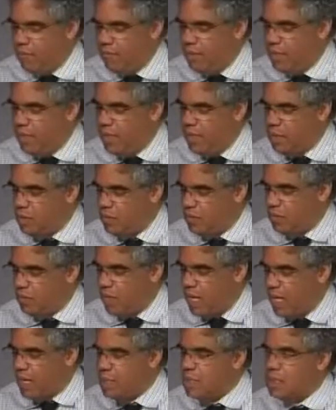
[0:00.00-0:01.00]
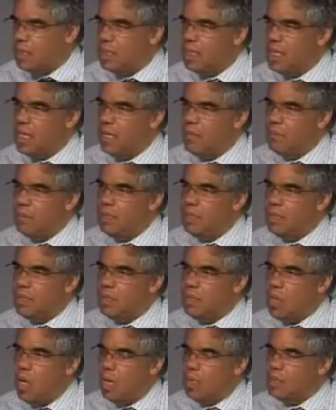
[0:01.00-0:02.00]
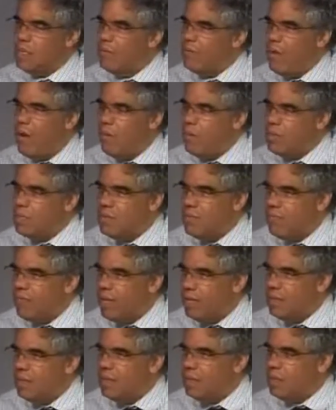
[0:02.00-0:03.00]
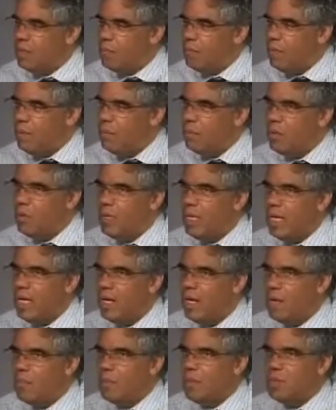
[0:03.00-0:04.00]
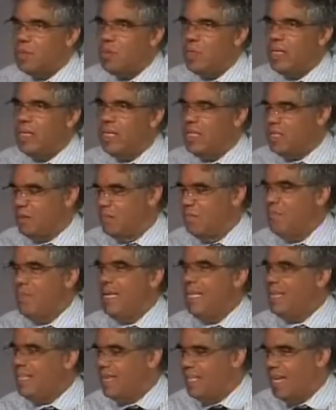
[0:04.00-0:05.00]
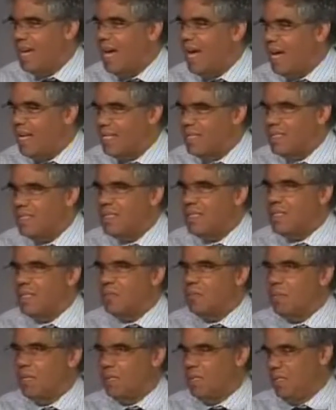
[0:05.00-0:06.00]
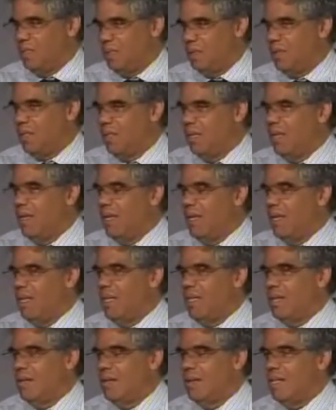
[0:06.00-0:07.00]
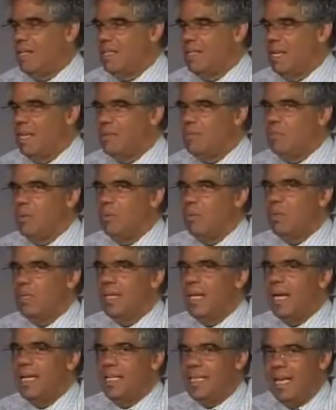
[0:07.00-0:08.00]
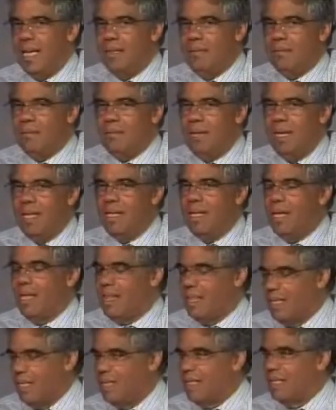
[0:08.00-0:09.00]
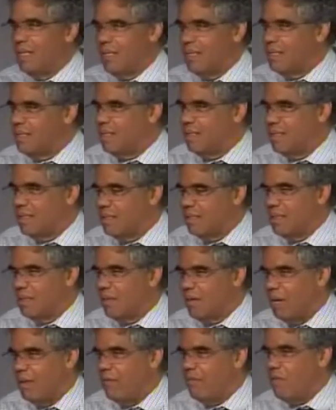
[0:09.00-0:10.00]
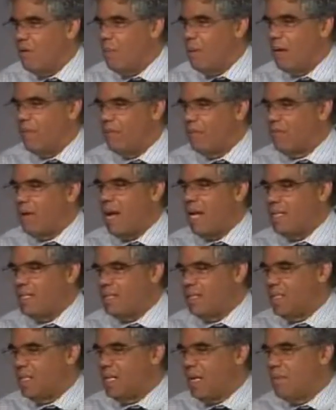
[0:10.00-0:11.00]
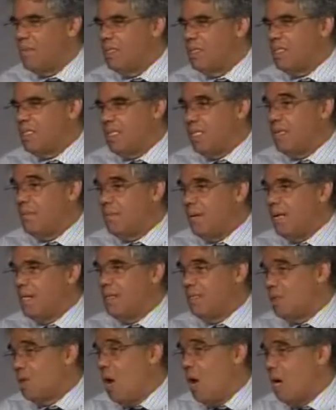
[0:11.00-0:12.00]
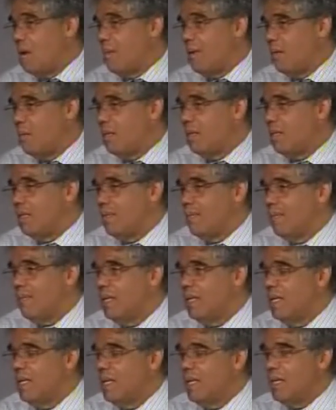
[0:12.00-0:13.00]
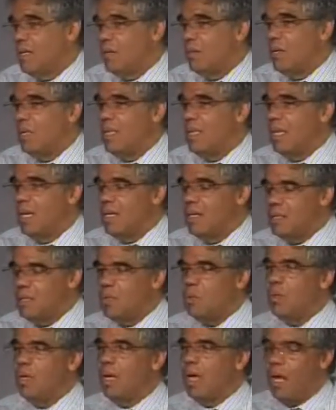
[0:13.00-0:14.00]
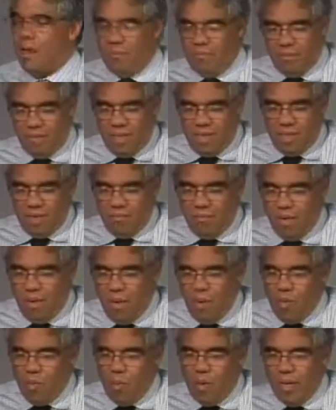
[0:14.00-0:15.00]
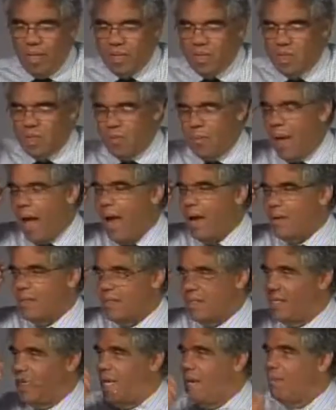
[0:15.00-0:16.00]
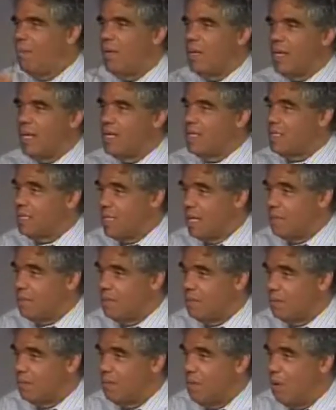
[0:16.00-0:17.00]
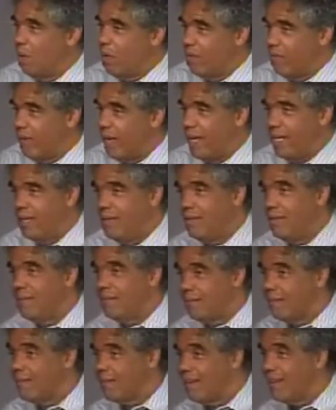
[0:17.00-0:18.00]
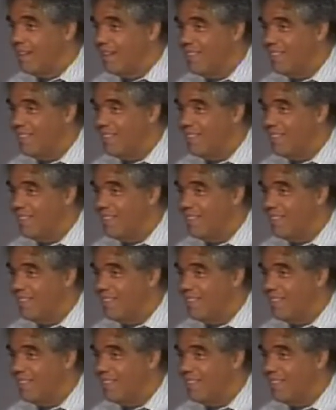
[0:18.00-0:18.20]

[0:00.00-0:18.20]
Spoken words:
for years for artists to come and just talk, because I've always felt, you know, that people don't get an opportunity to meet the artists as much as, you know, as we would like that. And I think that this is a great format for artists to come and sit about and talk about what, you know, what they're doing artfully and what inspires them, what gets them motivated, you know?